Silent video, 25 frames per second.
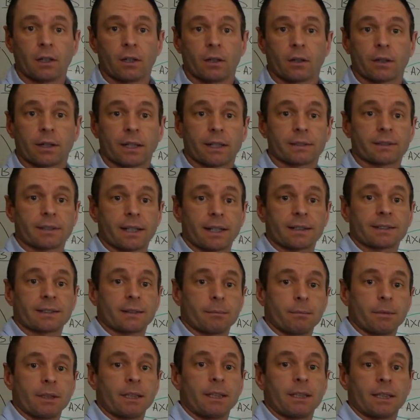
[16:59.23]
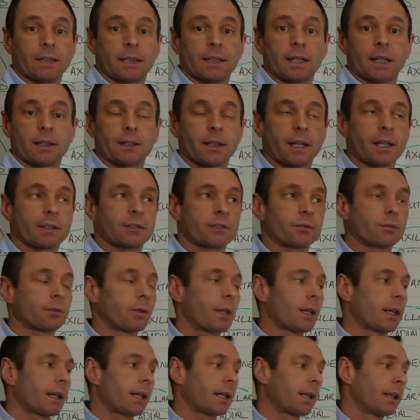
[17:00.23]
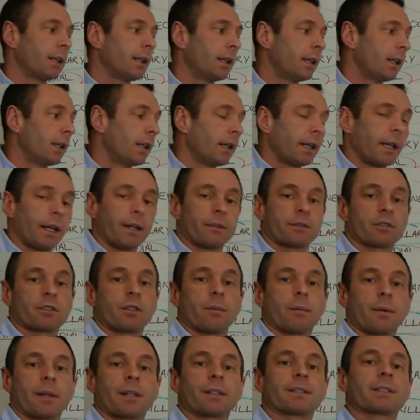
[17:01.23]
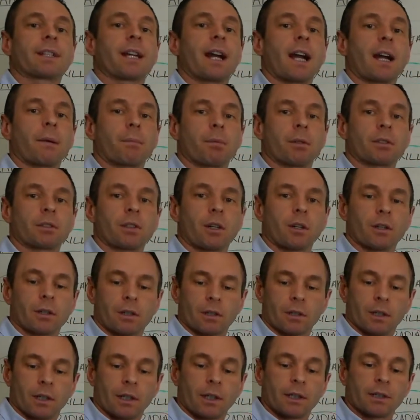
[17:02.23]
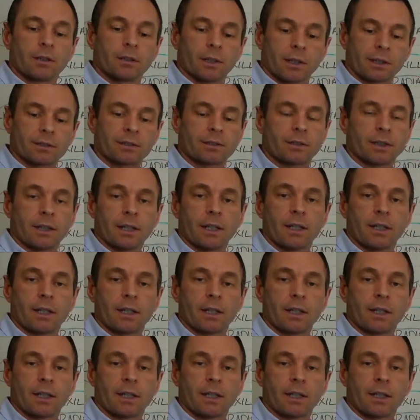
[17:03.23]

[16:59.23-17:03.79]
Okay, so that's the median, and that's if someone has carpal tunnel, that's the